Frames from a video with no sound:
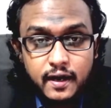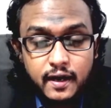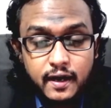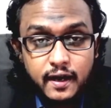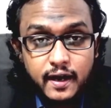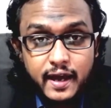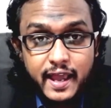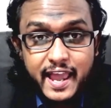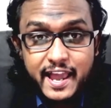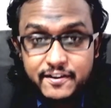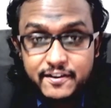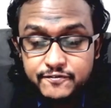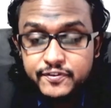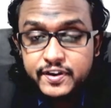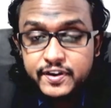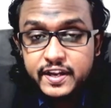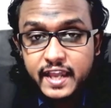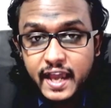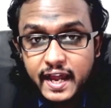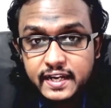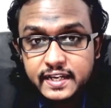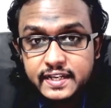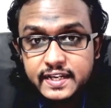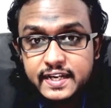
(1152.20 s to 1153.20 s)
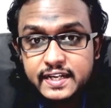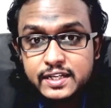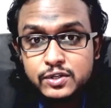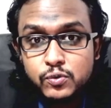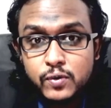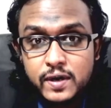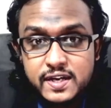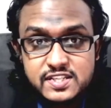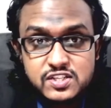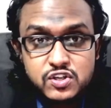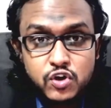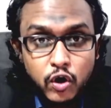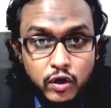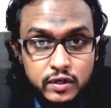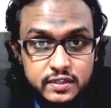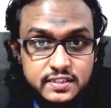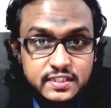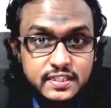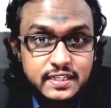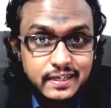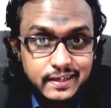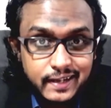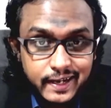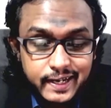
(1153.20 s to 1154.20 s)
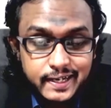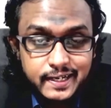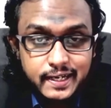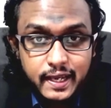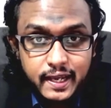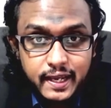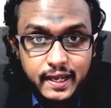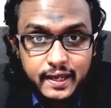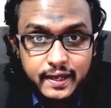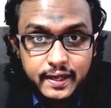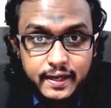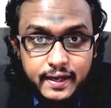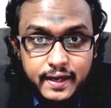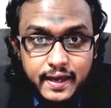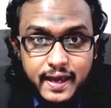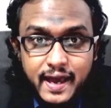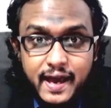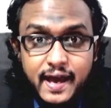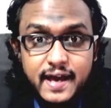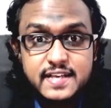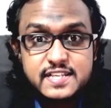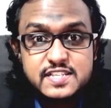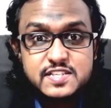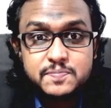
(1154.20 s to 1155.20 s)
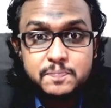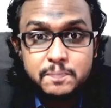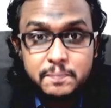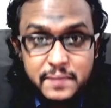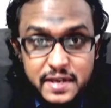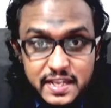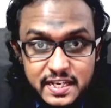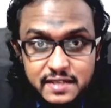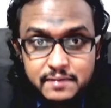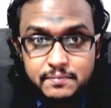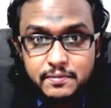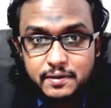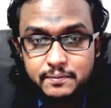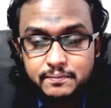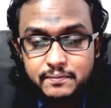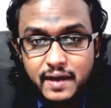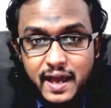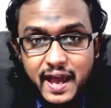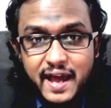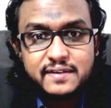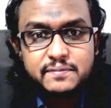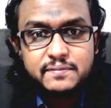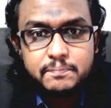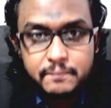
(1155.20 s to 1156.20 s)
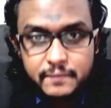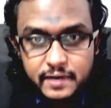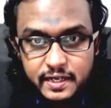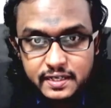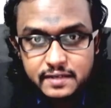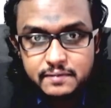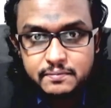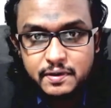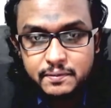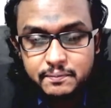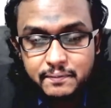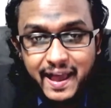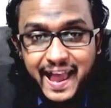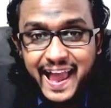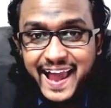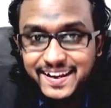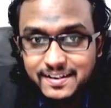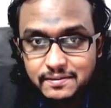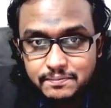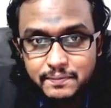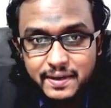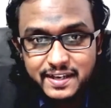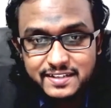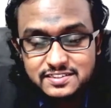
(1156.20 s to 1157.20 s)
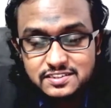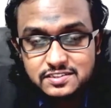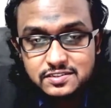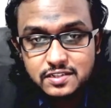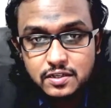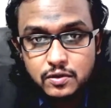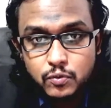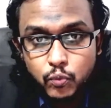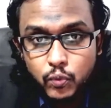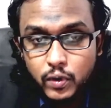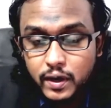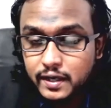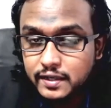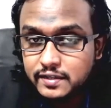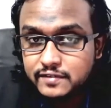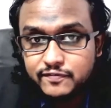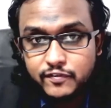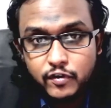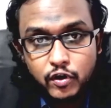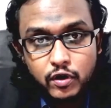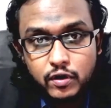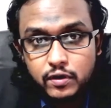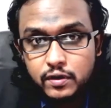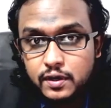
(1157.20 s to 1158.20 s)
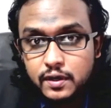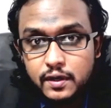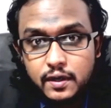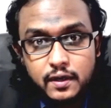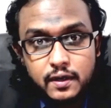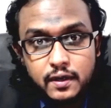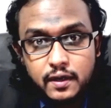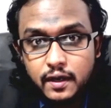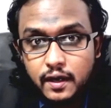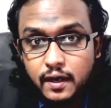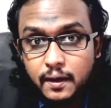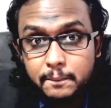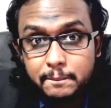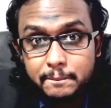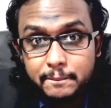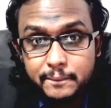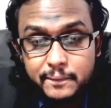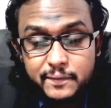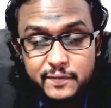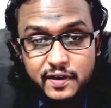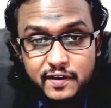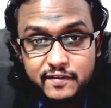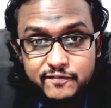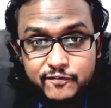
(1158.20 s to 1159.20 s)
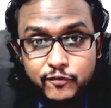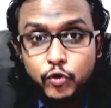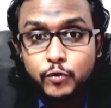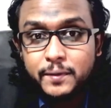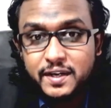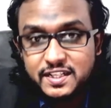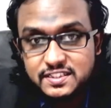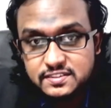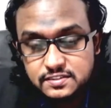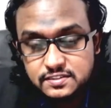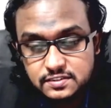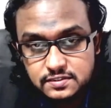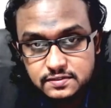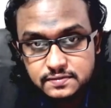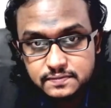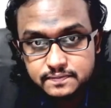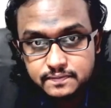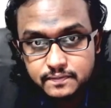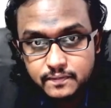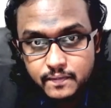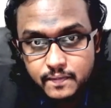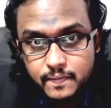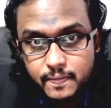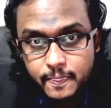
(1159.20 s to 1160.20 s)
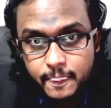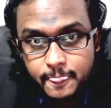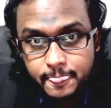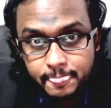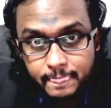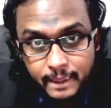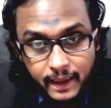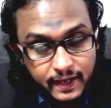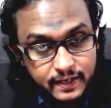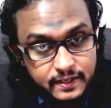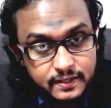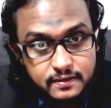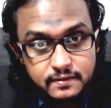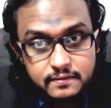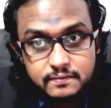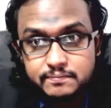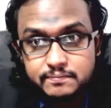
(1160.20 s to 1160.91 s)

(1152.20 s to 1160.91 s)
Every candidate who has gotten a grade A has minimum, at best, worked for 4 months, and